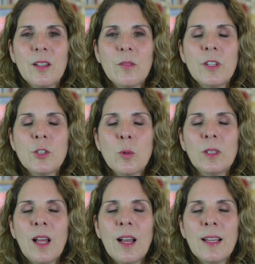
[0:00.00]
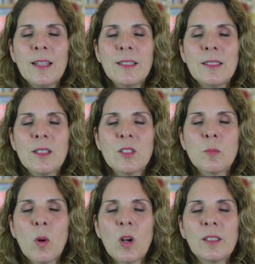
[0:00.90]
Visualize the
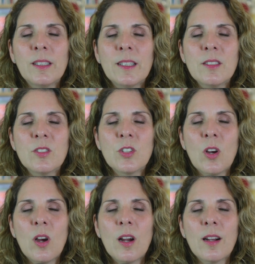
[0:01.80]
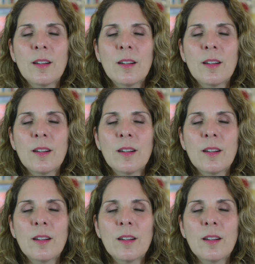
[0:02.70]
sparkling star.